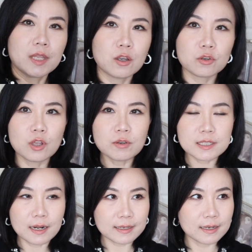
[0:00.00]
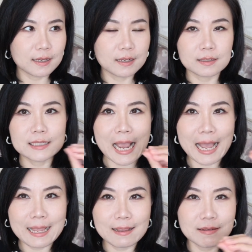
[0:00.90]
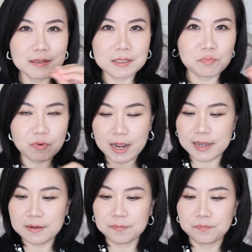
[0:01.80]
You know, it's like a tan spray.